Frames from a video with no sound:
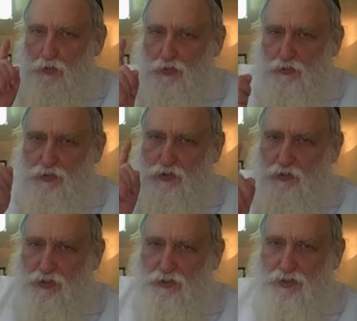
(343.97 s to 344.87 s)
were those
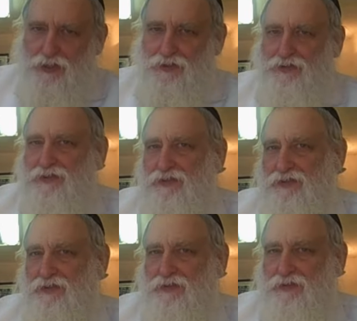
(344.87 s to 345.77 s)
30 days
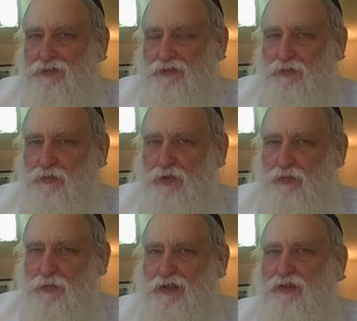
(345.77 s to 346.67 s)

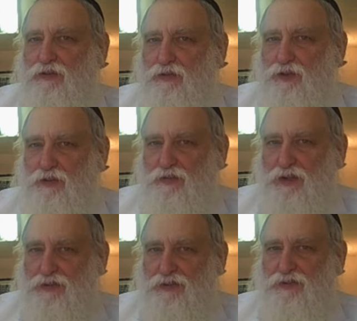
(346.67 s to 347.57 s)
with Mendel
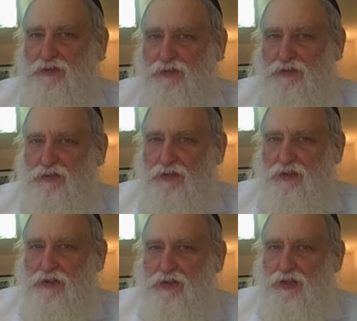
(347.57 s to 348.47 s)
Futerfas
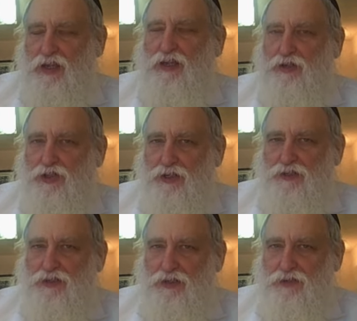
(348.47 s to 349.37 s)
in a
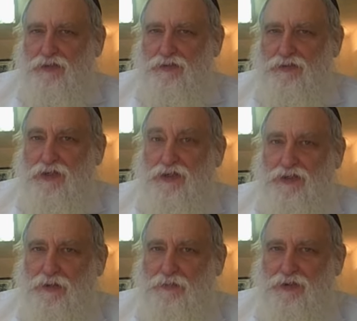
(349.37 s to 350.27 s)
jail cell in
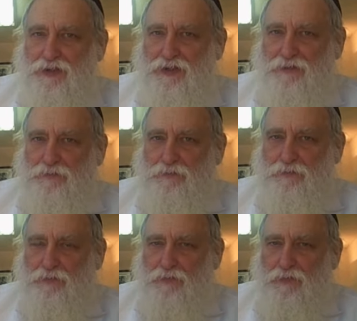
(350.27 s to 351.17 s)
Siberia.
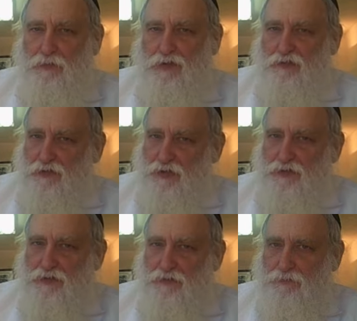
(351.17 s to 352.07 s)
My
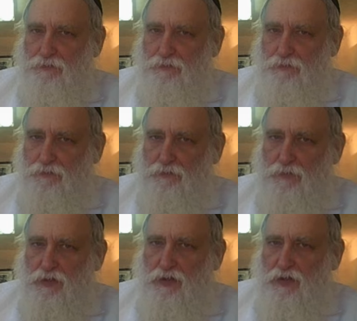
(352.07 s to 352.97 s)
friends.
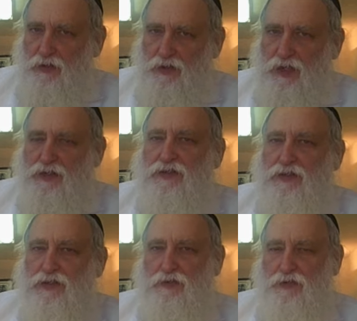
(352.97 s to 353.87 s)
The
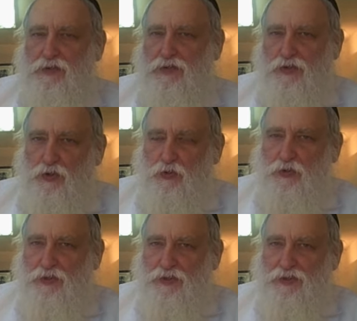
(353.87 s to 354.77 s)
essence of the
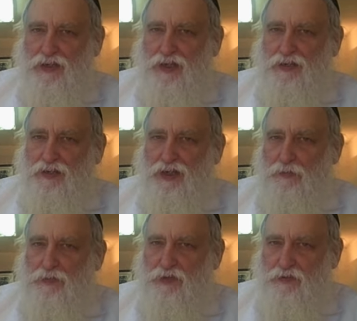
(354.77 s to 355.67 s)
soul is not in
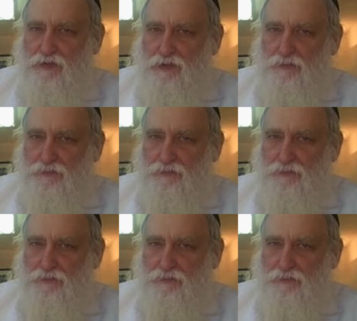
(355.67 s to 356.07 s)
captivity.